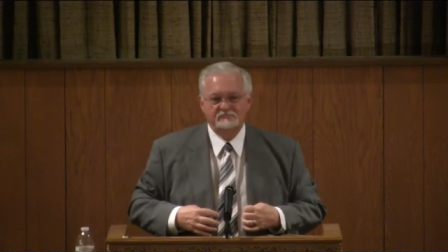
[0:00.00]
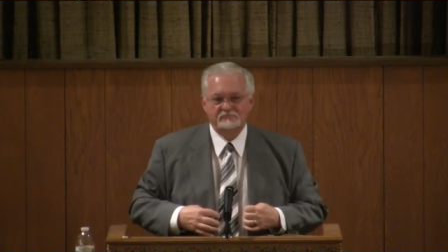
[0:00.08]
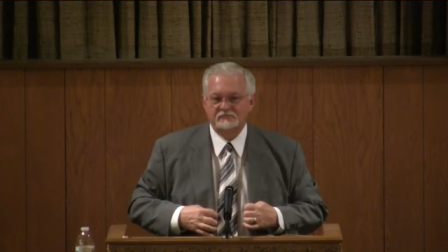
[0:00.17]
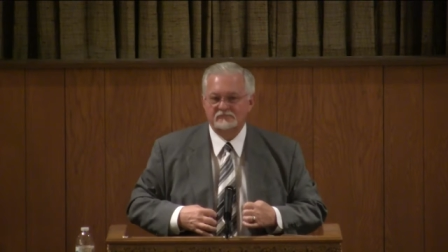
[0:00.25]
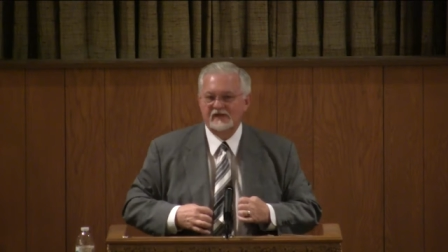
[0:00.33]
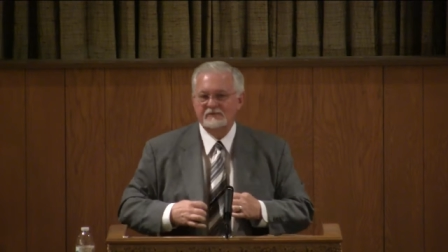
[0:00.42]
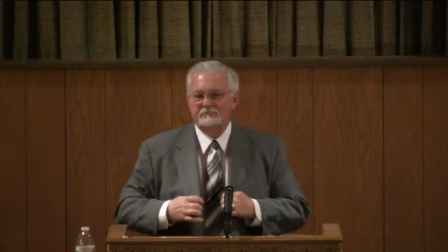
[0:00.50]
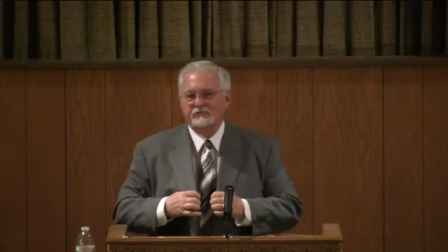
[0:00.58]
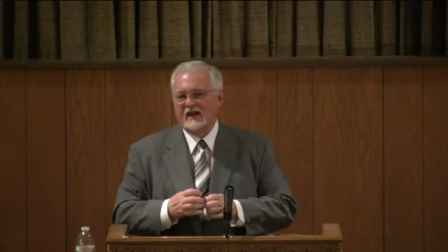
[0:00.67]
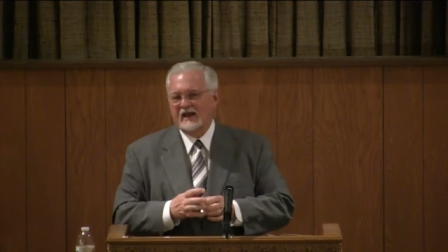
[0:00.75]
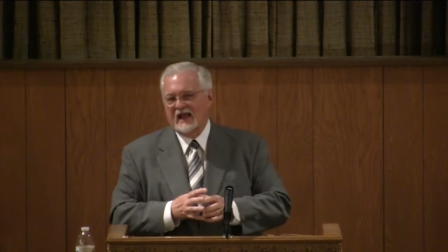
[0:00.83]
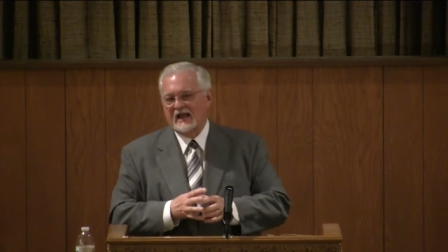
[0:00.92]
We
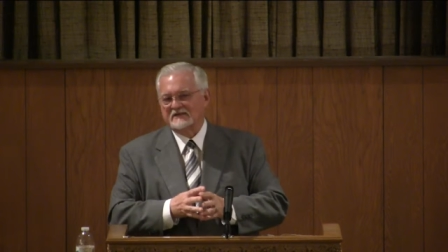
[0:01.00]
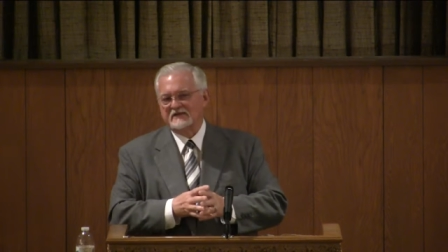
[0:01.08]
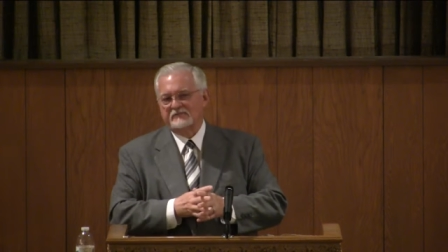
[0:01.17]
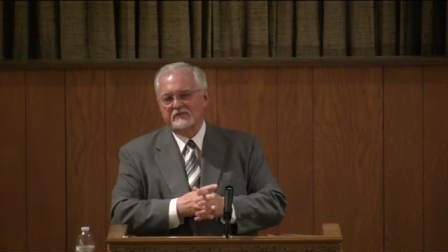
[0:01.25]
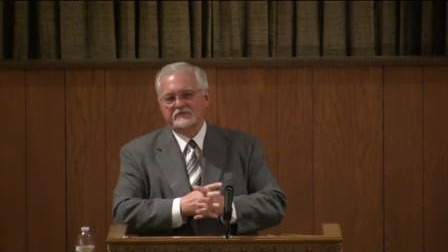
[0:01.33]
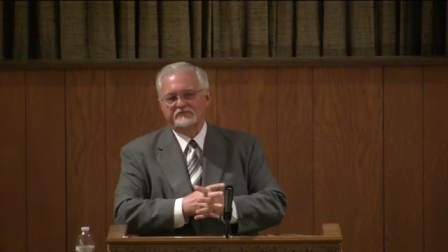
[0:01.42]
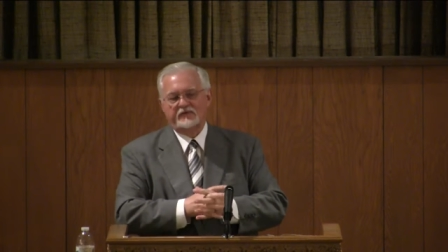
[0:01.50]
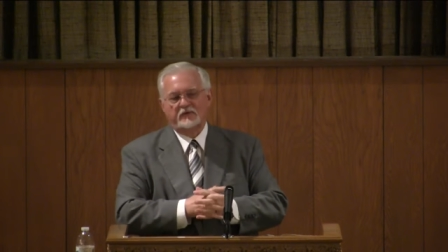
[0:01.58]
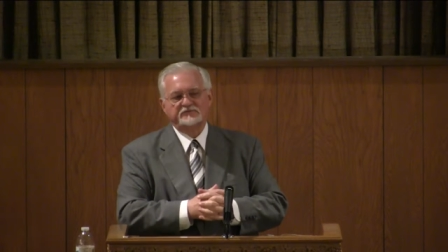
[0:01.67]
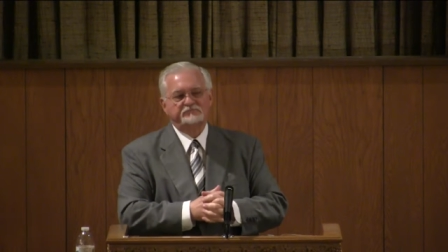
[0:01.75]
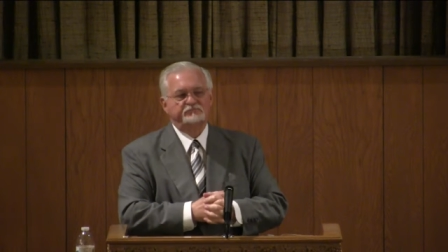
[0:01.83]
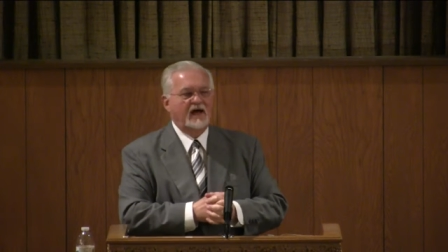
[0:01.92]
play like some of those
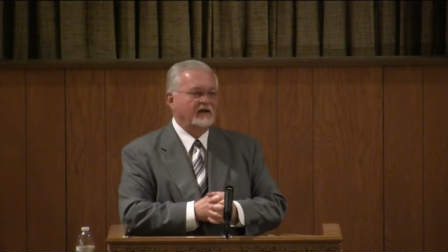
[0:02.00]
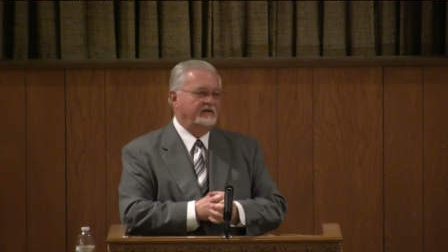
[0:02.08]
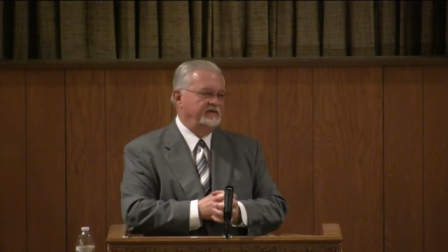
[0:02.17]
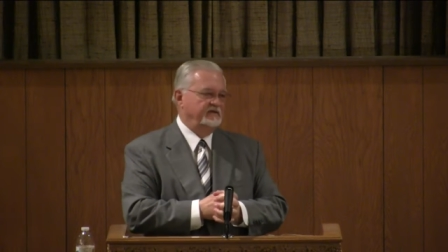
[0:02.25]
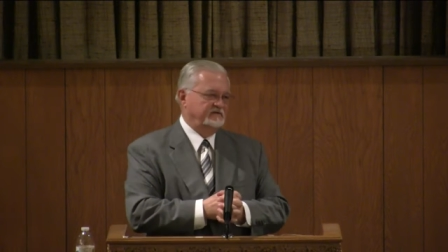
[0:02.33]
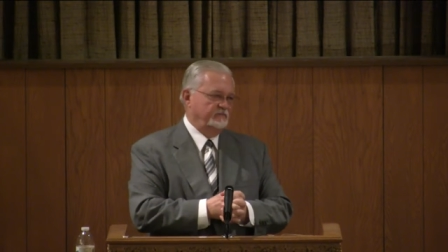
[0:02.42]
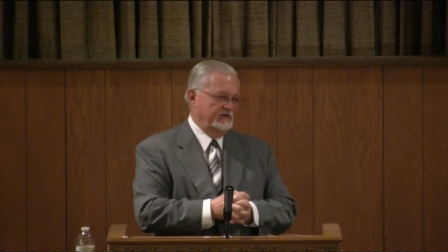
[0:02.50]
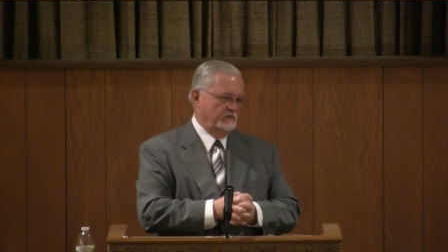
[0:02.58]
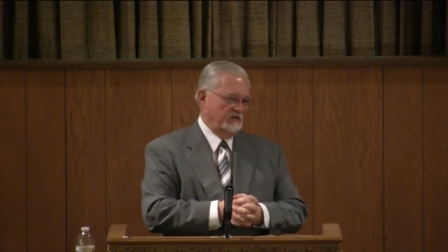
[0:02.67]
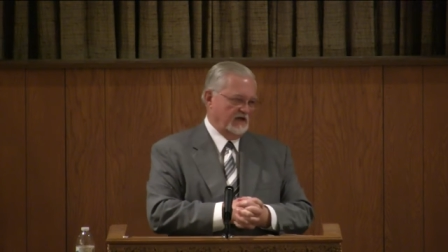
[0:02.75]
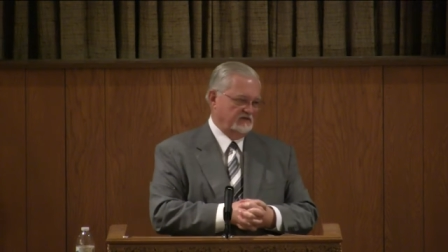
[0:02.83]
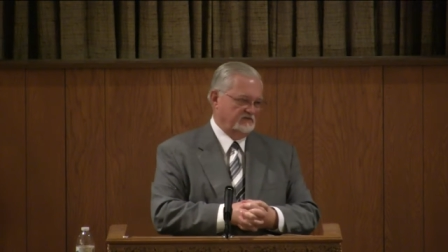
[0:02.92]
folks in politics that we don't
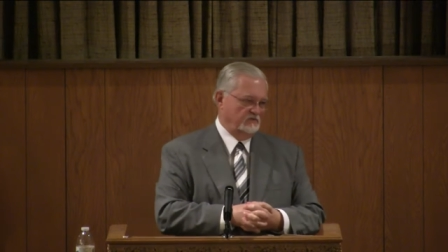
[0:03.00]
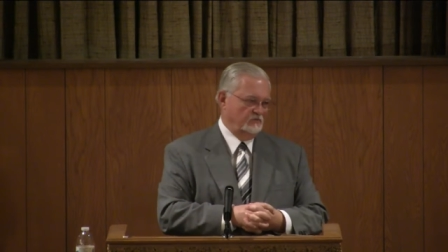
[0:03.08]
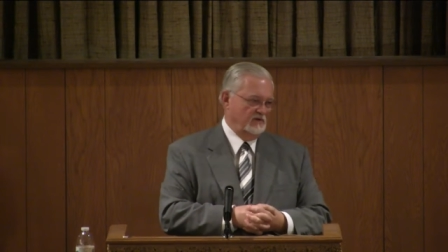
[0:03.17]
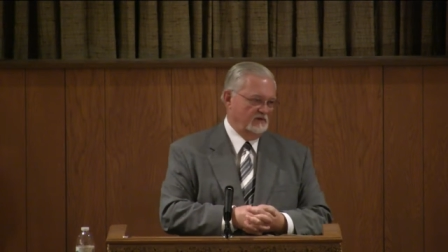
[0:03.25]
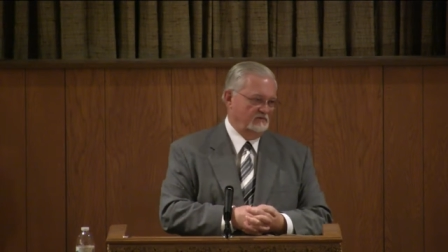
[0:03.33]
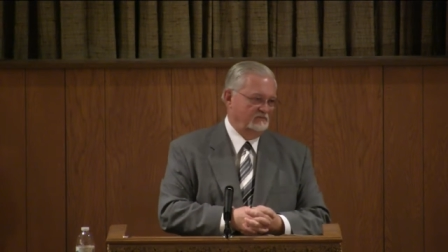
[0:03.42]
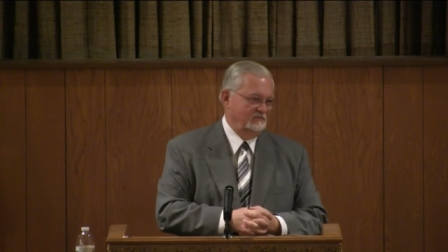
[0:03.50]
like so well.